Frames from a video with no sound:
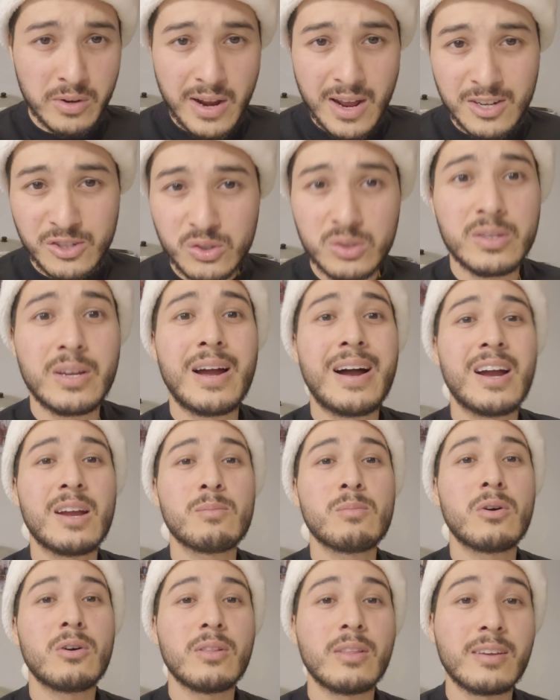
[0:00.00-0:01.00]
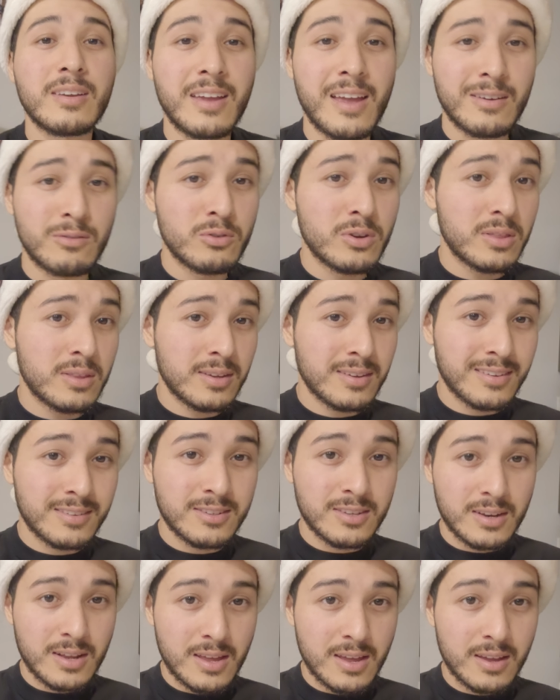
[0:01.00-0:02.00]
actually eyeballing everything
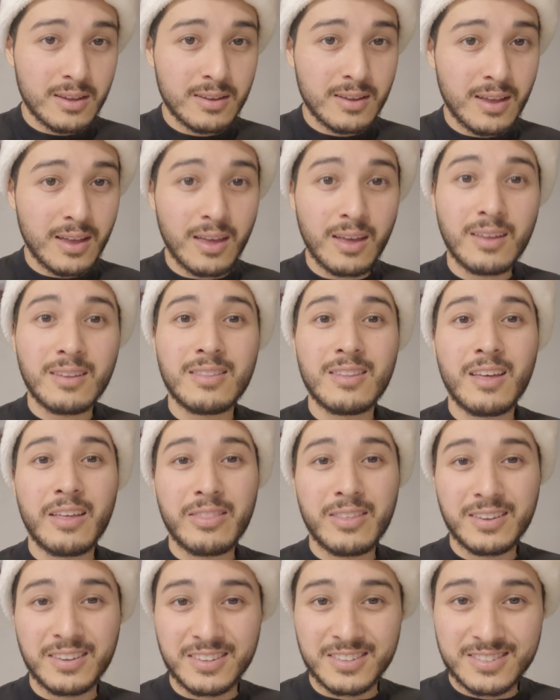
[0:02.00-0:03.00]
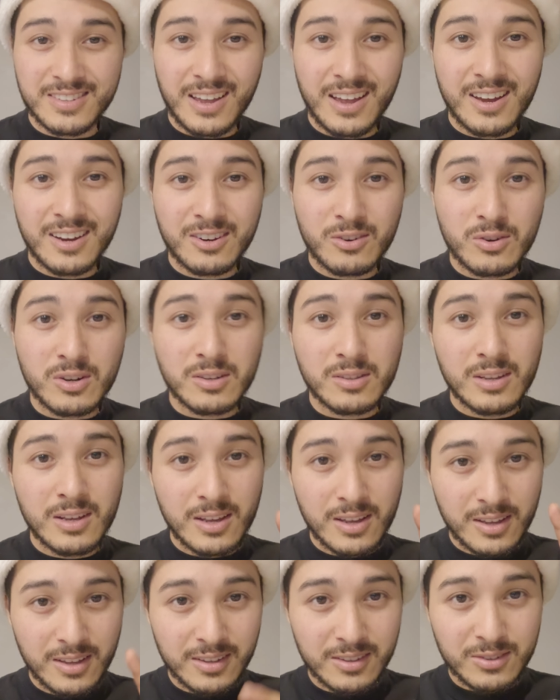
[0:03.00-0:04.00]
today and nothing is accurate.
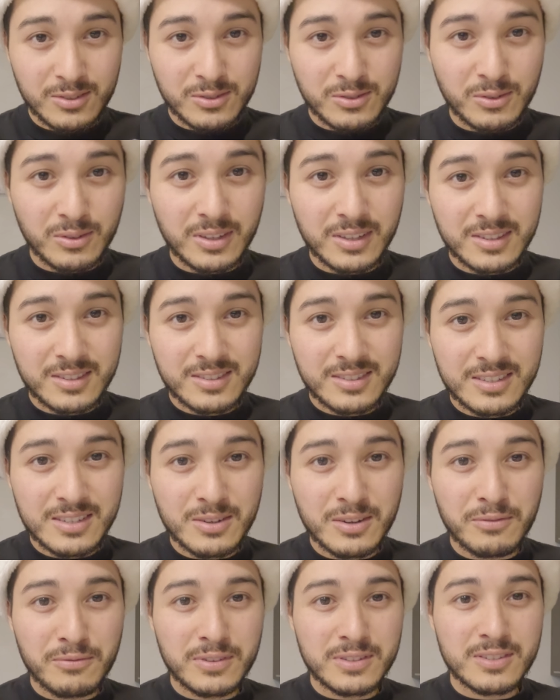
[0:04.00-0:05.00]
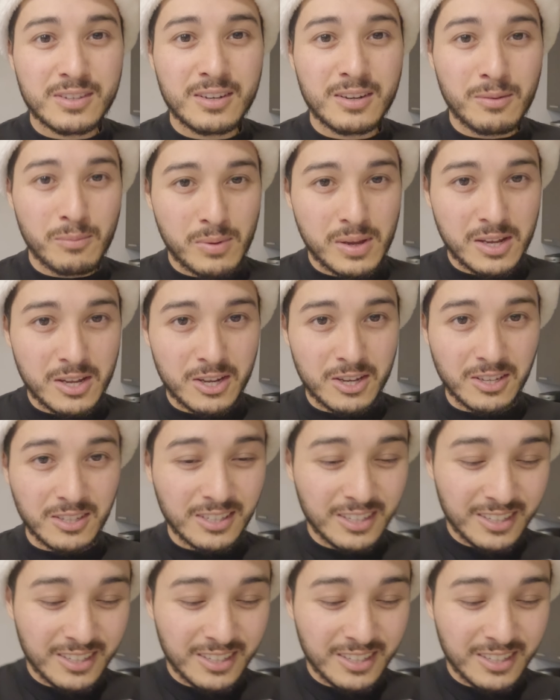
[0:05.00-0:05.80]
So let's see if it's gonna be good.